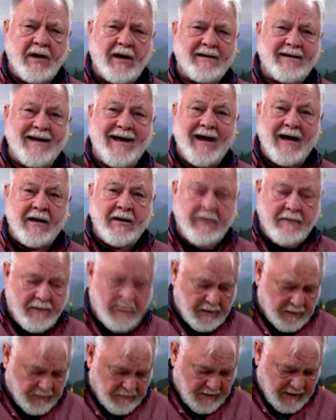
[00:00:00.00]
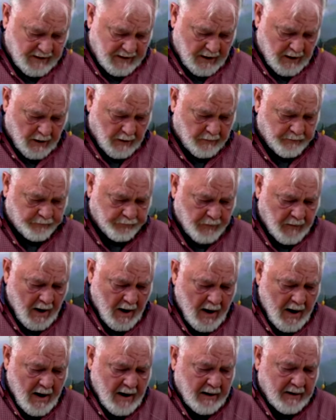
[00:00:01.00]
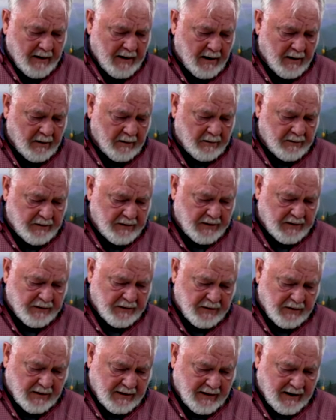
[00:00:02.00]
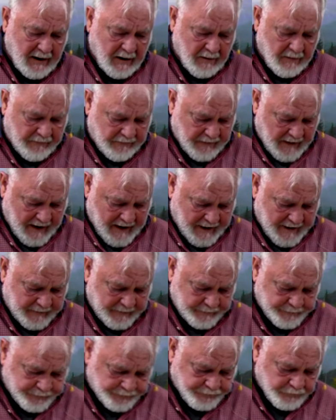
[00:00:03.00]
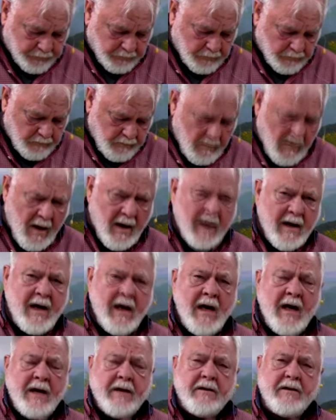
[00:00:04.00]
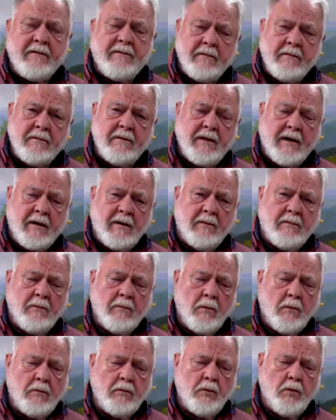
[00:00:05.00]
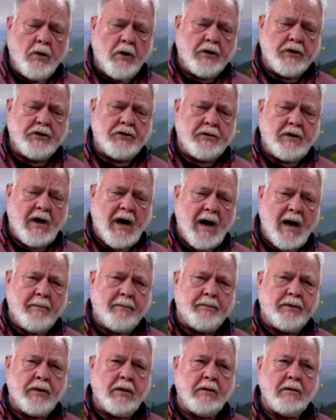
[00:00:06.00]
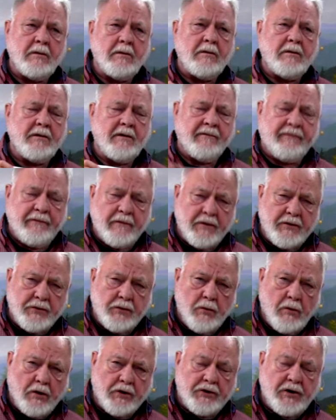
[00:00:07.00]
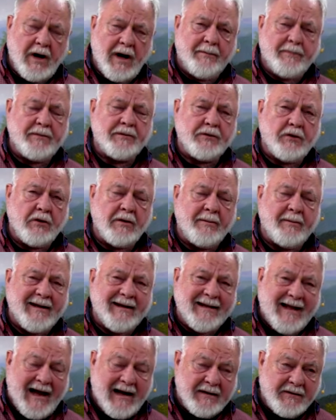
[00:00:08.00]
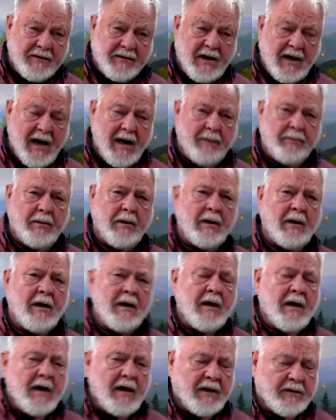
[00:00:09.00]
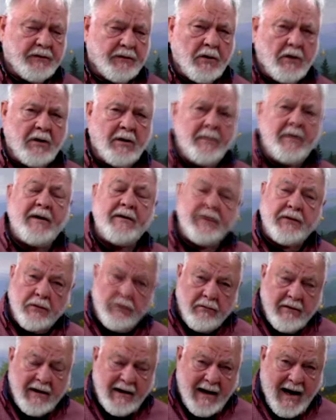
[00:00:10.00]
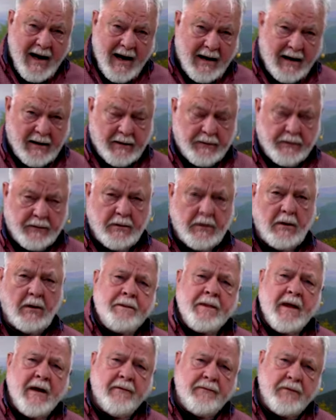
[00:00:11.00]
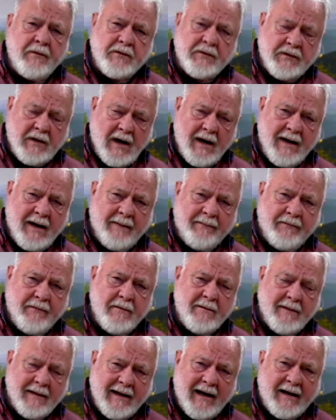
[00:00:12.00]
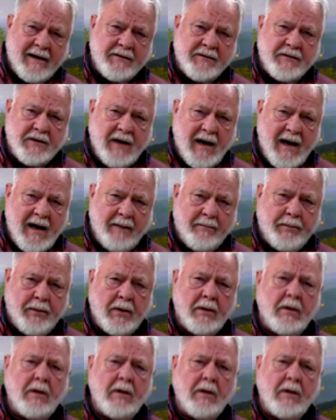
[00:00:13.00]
at the end of this video. Now, just to clarify, the workshop, the first workshop is going to be landscape. It's going to be 3 days. If you sign up for the landscape